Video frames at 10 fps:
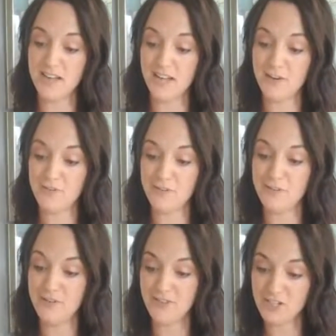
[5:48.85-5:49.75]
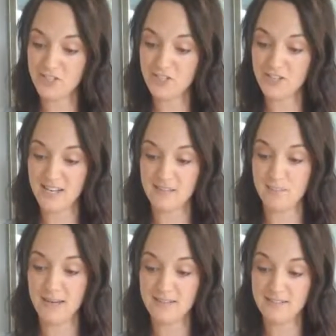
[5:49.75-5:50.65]
and registered as a
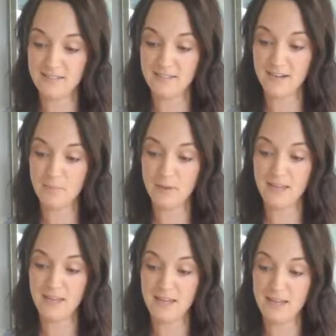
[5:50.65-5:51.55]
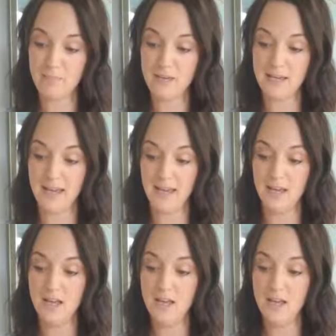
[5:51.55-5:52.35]
pesticide by the EPA.